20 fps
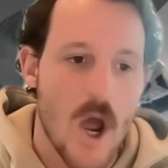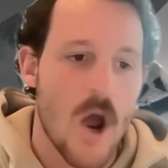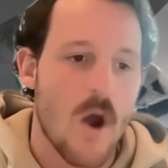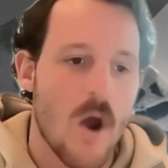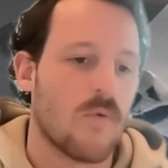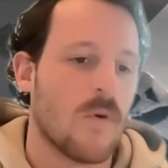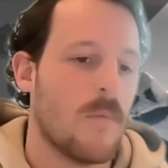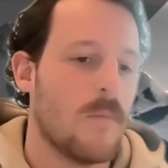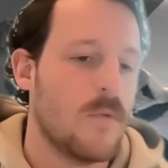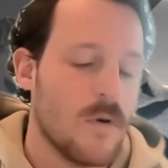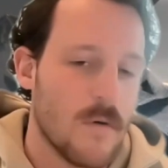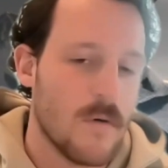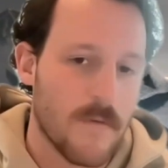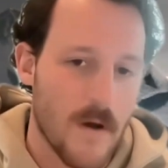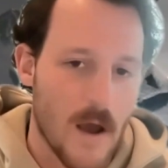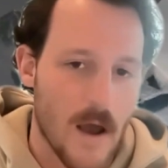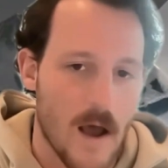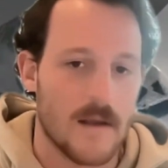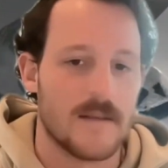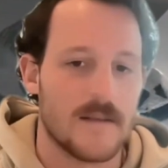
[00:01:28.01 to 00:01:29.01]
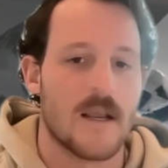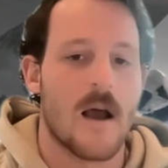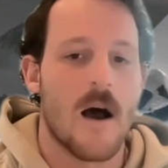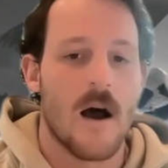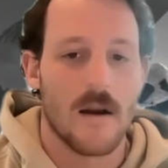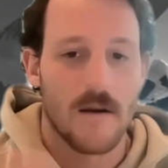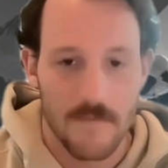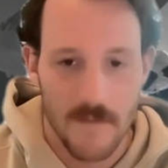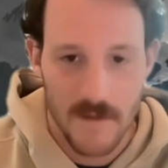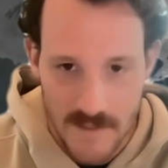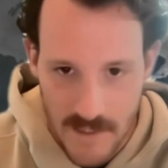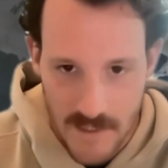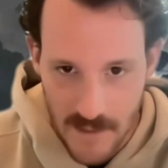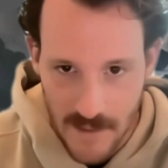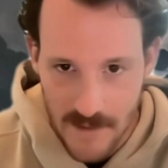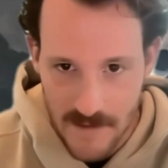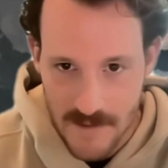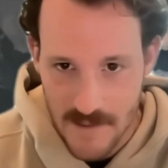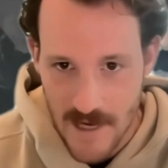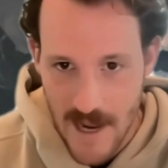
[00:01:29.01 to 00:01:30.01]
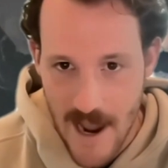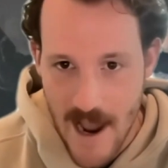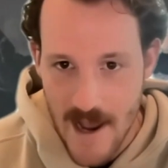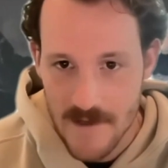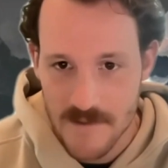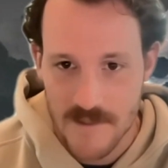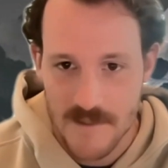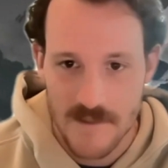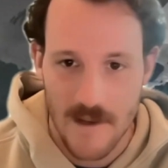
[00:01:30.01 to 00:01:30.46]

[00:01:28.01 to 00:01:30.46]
remove a ton of the tedious tasks